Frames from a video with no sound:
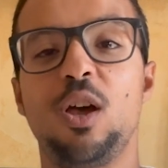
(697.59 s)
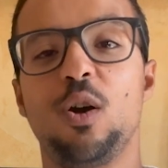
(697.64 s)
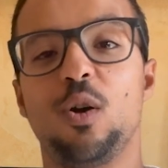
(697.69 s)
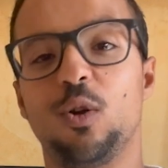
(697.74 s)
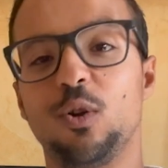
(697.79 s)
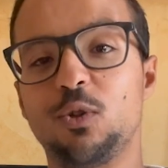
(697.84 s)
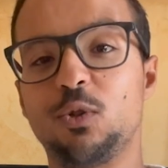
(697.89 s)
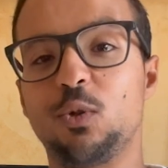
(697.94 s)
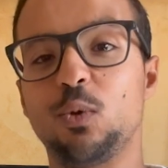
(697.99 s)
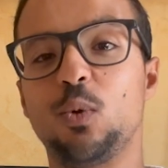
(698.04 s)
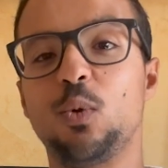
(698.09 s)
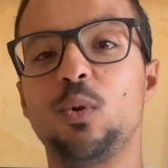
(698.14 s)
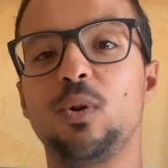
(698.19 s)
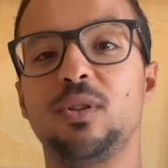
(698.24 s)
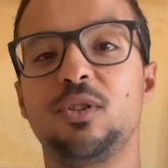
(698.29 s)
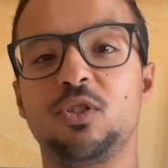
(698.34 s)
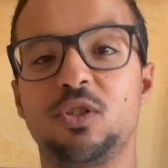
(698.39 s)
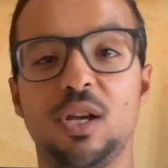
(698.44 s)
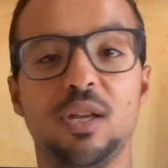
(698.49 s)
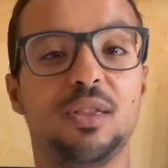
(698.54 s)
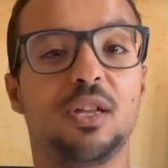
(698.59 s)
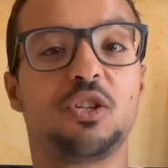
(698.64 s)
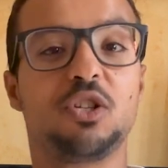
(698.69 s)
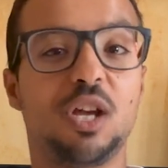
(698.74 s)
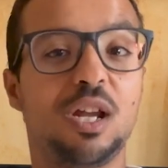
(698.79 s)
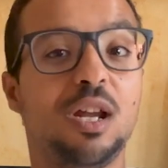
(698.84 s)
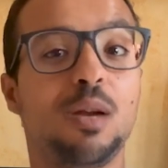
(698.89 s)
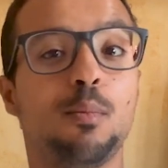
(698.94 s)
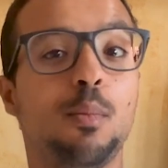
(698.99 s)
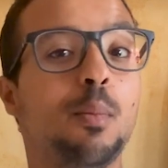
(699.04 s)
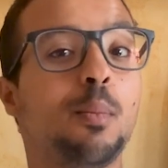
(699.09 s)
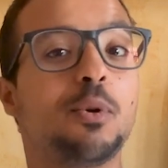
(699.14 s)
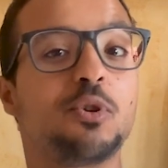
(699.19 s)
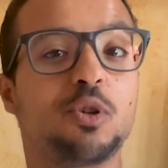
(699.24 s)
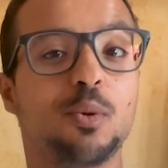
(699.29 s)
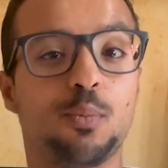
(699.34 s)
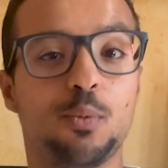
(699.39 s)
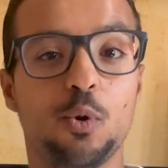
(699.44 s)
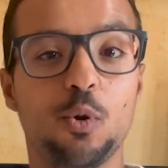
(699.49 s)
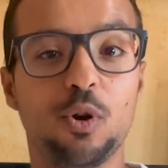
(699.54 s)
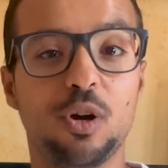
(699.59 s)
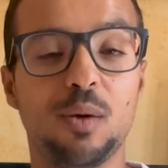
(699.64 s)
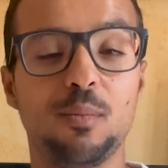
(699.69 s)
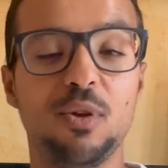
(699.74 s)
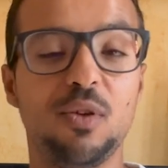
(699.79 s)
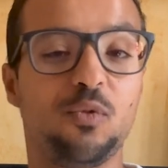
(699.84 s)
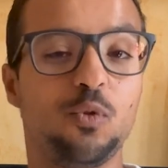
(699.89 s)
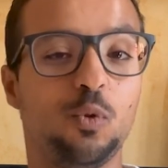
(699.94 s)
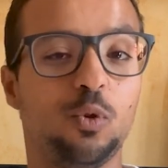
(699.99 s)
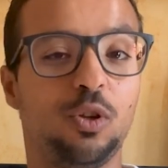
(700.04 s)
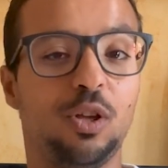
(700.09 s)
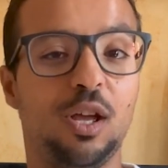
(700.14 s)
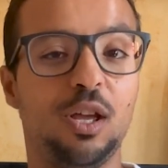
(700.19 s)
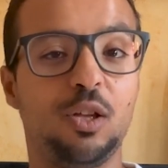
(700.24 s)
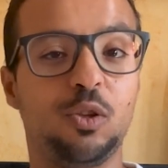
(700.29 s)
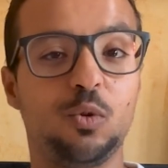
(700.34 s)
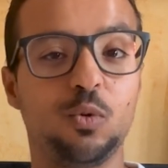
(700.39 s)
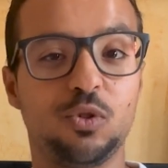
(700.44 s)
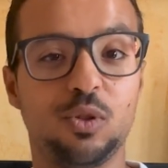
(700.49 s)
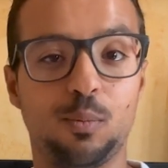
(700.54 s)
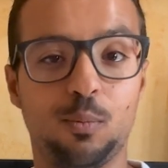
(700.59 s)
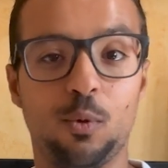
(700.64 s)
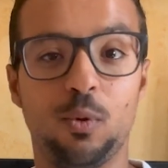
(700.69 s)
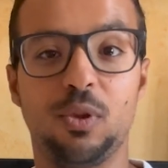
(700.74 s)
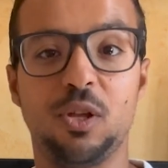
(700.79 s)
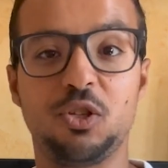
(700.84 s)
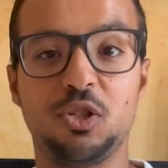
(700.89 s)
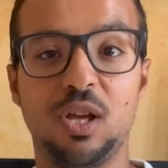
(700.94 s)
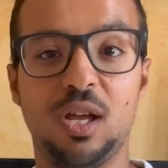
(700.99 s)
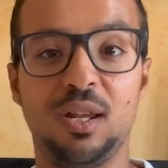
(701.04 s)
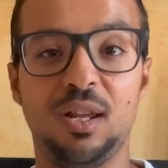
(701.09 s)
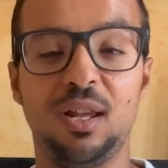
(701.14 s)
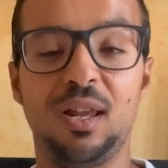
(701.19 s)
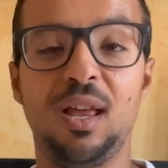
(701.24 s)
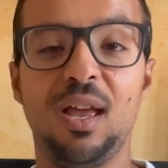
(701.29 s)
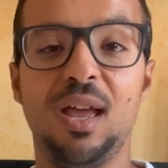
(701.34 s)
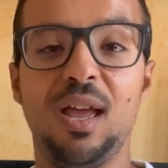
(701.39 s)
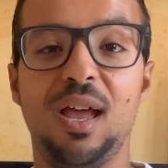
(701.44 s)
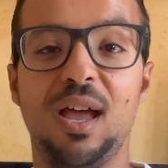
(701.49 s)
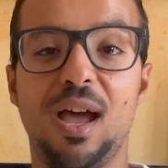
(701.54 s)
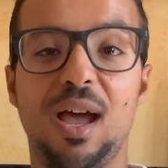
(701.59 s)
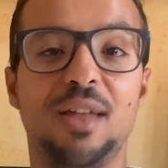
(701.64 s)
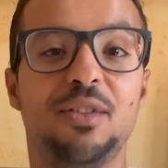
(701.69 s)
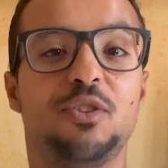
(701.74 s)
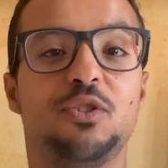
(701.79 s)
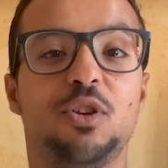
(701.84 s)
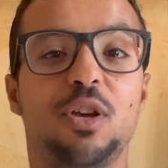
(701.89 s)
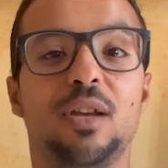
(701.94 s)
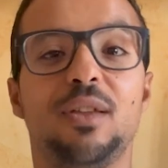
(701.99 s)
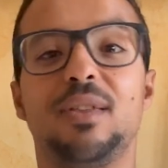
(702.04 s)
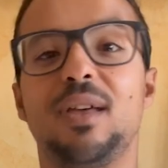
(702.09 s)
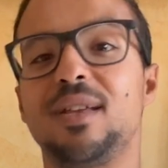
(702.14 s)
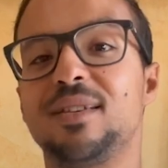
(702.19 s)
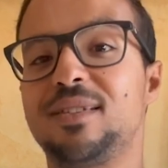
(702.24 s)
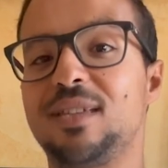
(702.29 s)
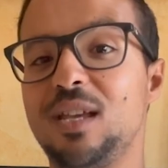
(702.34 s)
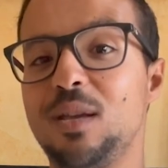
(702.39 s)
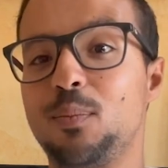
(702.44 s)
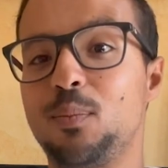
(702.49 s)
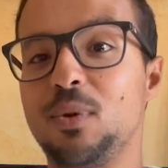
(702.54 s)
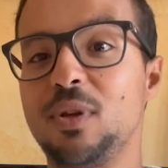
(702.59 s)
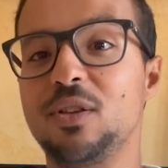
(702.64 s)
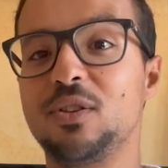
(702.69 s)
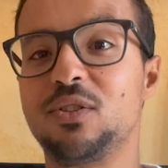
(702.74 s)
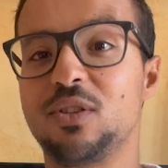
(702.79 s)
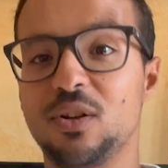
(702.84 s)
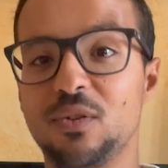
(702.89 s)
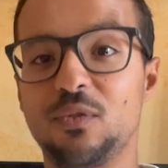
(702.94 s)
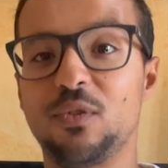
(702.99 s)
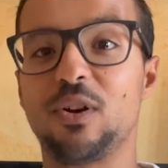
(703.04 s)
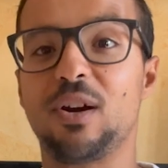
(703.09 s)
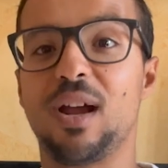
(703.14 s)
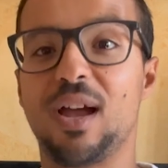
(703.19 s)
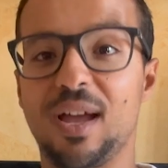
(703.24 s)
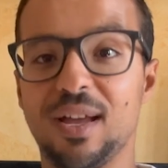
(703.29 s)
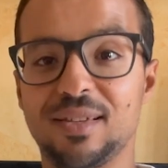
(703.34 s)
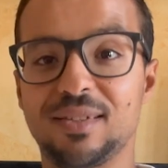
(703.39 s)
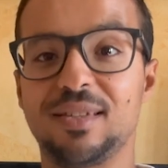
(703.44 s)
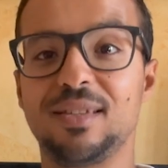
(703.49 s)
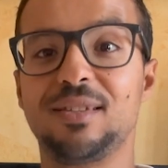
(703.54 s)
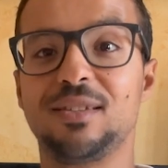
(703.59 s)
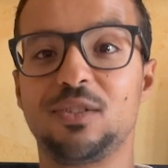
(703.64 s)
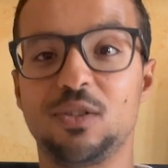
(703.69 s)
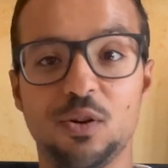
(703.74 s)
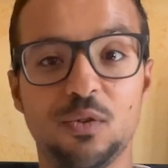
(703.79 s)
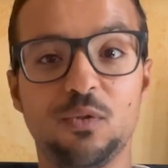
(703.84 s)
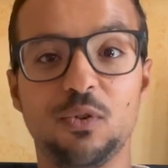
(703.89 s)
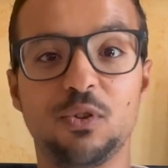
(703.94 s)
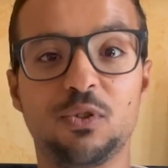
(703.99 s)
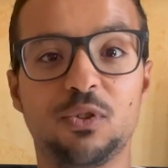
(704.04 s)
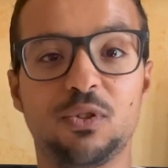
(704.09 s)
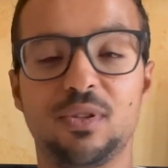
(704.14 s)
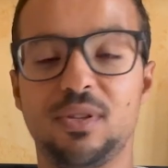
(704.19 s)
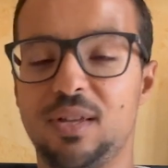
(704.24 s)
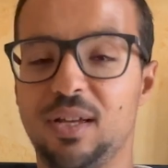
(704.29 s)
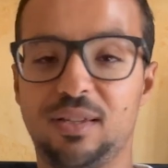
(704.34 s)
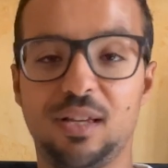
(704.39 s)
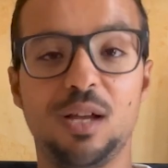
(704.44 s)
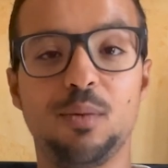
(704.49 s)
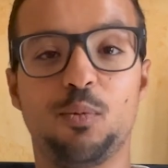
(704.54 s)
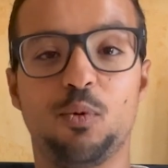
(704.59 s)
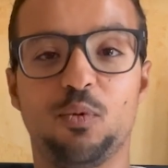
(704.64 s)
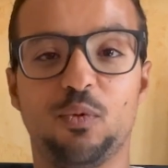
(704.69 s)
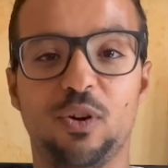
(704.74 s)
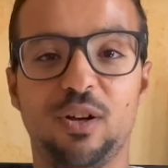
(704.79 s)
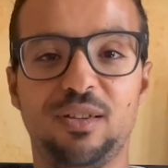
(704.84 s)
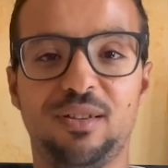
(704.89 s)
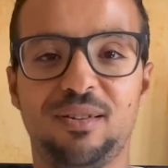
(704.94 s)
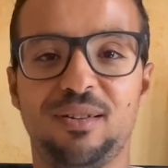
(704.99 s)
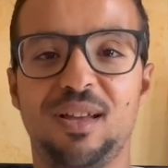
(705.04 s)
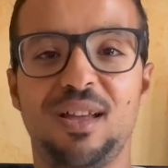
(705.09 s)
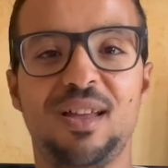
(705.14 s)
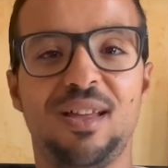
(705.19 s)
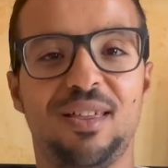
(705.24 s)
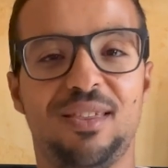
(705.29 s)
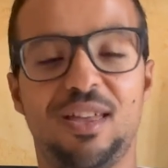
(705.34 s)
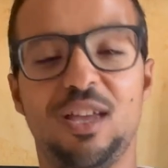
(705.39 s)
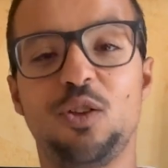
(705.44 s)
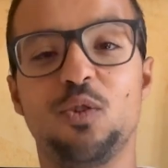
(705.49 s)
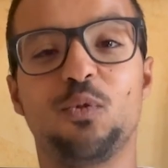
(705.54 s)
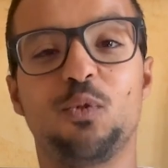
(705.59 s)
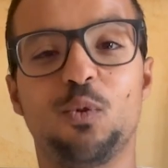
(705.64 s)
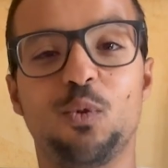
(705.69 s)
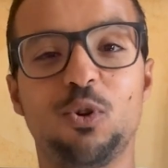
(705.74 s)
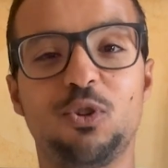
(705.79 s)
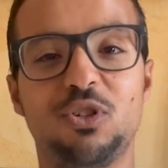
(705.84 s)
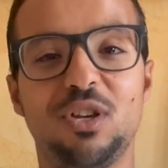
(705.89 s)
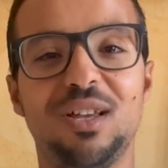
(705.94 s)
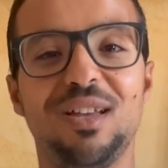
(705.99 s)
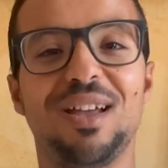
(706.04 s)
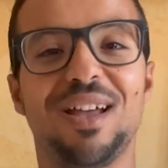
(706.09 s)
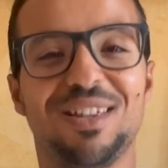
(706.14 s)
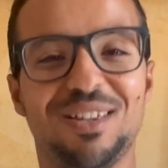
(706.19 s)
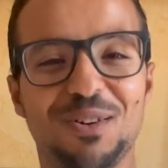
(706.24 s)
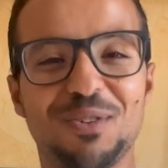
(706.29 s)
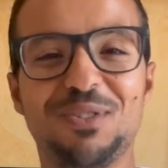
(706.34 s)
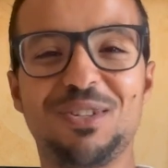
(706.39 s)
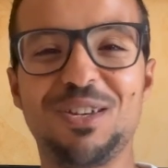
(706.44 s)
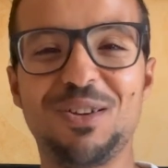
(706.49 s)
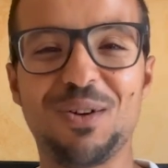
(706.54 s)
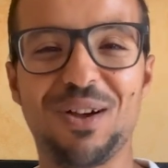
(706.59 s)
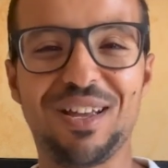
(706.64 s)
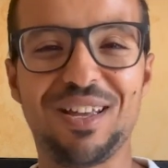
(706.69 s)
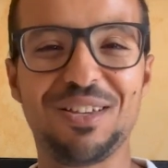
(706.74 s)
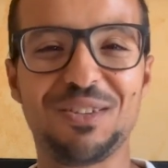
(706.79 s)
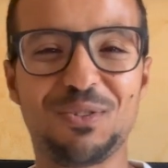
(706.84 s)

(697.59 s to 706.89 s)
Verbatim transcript: Also, check the channel membership program if you'd like to support the channel and check the SAP server access service that I provide. Thank you for watching and I'll see you again